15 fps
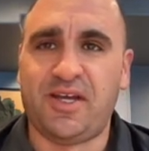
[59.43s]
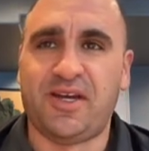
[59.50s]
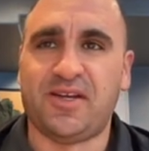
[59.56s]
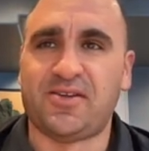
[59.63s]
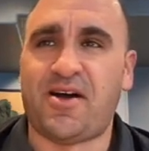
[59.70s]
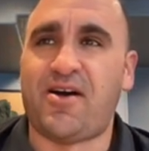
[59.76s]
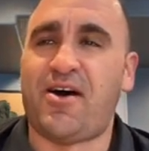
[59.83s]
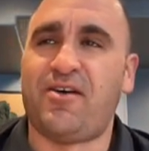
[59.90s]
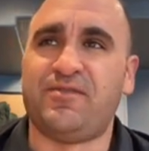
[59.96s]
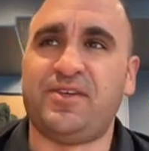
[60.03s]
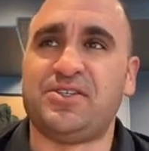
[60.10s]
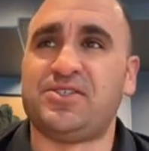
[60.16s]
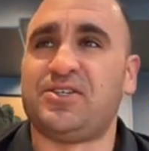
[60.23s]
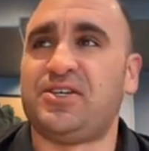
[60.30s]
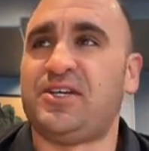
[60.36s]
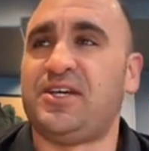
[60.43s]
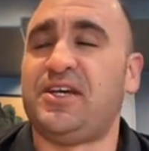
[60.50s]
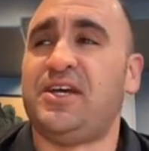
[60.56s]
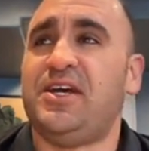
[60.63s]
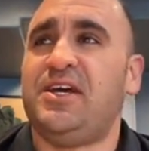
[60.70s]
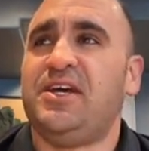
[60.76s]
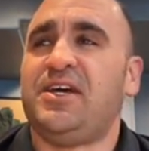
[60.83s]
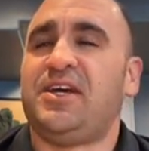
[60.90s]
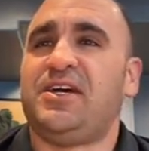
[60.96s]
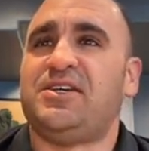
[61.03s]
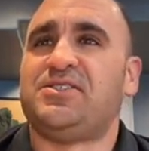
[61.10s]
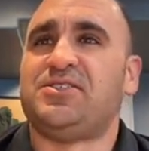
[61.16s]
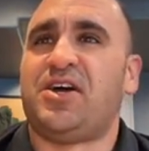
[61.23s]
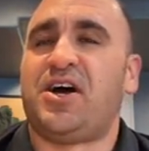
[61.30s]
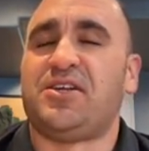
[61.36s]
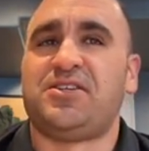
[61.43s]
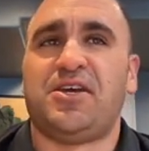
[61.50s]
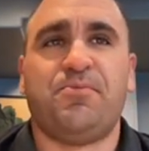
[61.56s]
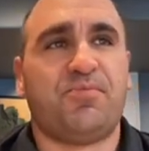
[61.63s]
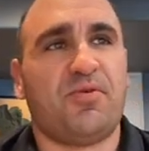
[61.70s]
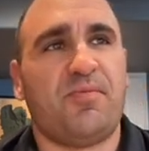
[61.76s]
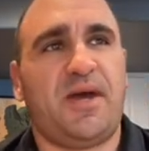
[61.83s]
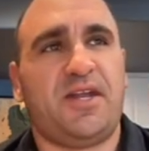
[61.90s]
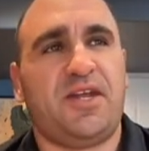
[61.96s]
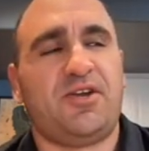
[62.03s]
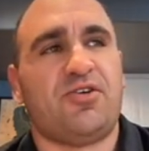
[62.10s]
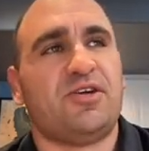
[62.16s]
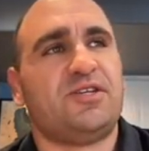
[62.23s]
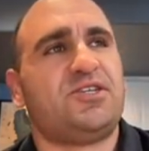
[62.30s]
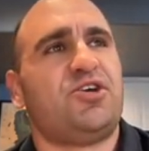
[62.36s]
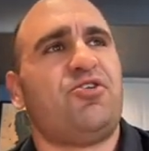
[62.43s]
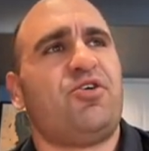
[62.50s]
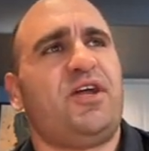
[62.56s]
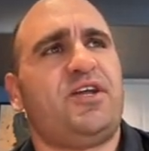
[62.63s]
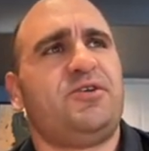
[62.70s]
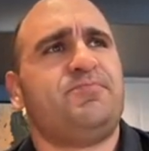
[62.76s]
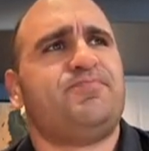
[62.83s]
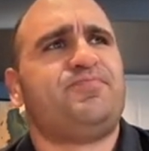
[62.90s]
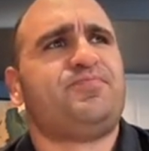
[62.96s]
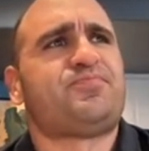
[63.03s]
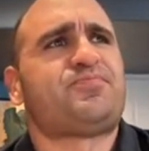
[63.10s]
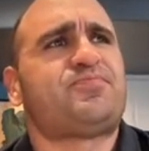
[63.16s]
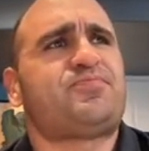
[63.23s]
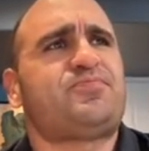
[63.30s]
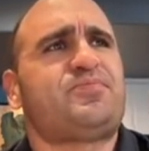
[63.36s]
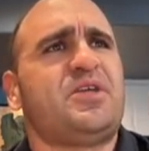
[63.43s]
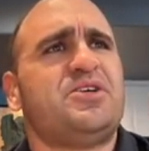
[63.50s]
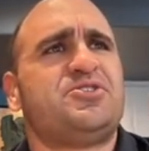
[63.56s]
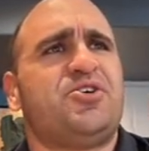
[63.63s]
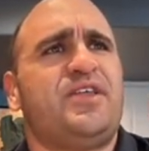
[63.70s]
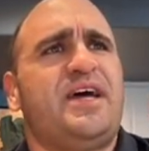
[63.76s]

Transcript: it obviously is not implemented or integrated. So that